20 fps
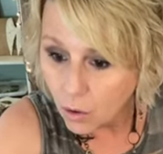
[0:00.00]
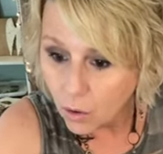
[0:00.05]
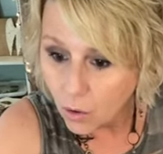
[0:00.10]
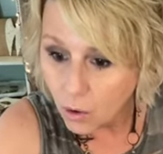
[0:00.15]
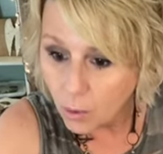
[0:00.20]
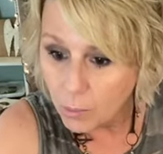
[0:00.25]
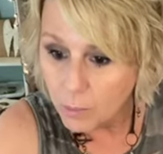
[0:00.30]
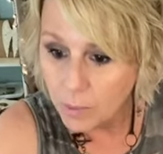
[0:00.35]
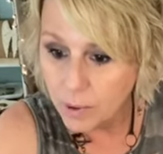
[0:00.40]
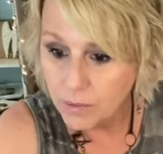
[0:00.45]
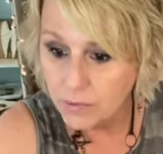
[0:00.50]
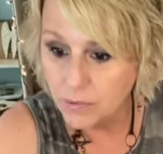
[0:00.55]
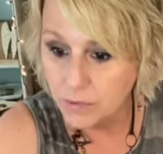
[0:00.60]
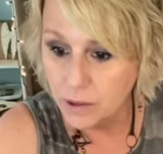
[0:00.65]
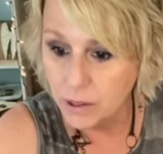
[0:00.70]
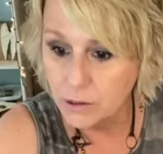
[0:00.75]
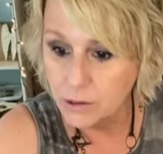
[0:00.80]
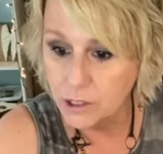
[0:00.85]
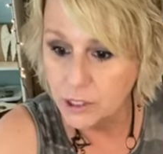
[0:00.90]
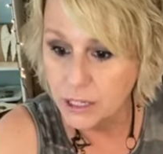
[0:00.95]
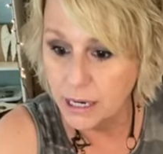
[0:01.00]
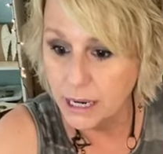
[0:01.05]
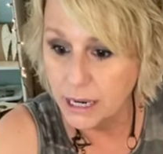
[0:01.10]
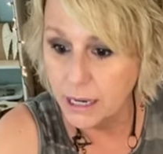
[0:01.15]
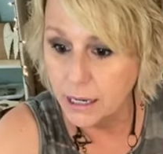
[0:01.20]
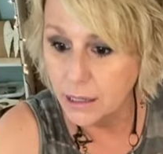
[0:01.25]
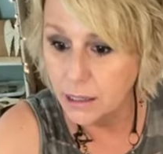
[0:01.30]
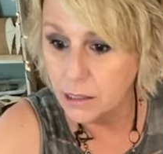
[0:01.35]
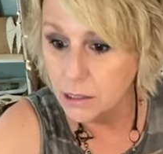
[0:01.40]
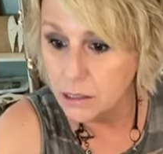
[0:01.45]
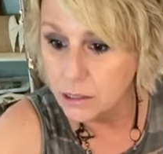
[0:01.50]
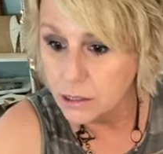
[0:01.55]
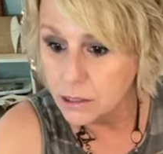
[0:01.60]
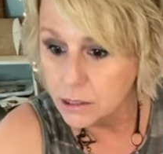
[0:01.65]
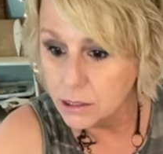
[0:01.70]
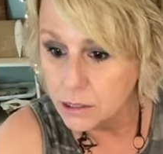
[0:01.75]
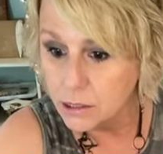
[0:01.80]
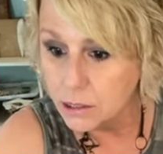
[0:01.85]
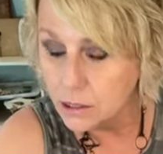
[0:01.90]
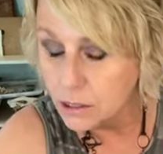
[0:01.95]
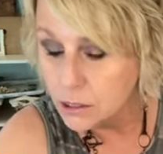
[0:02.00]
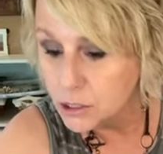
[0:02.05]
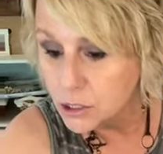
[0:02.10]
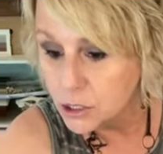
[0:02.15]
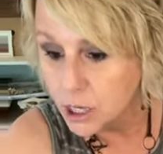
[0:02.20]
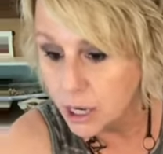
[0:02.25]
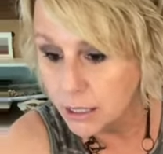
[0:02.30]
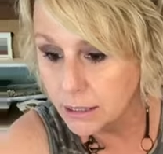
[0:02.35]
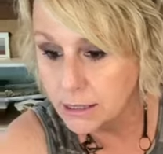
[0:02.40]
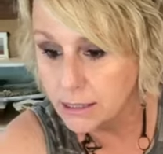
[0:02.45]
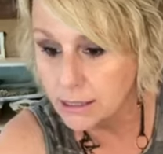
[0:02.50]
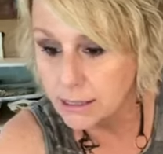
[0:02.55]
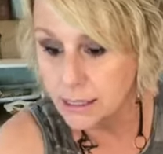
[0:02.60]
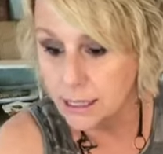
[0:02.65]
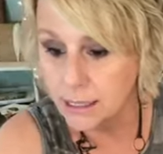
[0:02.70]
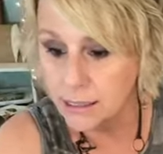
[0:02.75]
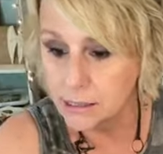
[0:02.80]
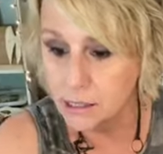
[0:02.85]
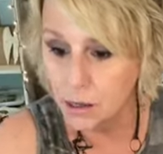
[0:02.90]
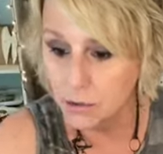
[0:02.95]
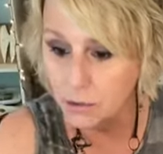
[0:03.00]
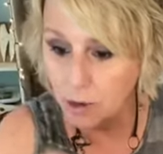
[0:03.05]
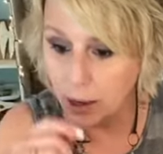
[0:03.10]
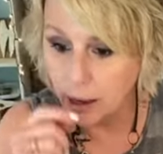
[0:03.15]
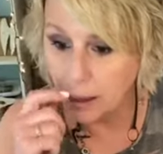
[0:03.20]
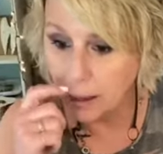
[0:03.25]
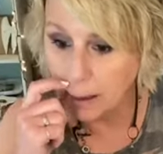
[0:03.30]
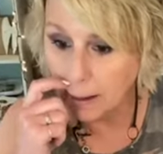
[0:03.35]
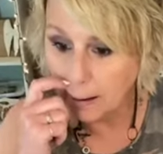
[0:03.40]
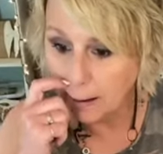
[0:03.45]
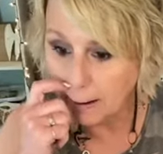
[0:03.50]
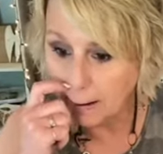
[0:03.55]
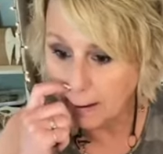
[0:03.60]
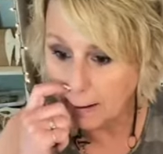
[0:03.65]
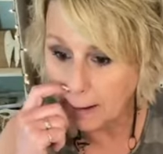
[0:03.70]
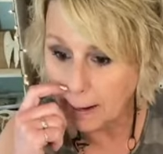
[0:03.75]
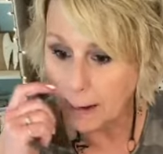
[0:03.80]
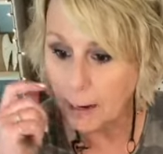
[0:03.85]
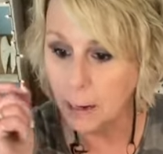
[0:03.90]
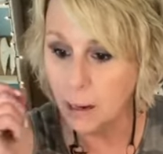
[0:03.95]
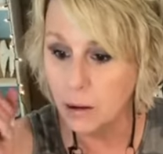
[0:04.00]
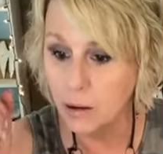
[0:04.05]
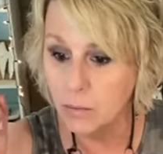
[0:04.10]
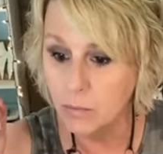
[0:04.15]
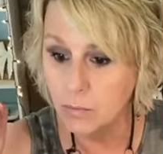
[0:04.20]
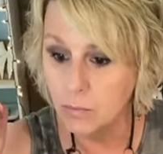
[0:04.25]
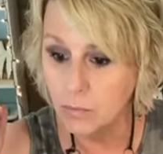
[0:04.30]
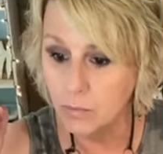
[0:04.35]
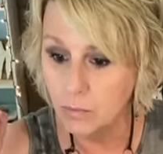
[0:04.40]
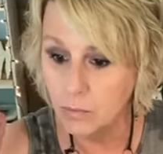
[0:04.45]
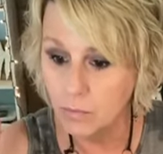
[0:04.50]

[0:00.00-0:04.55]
or Buffalo Check? Shonda says. Okay, Gingham.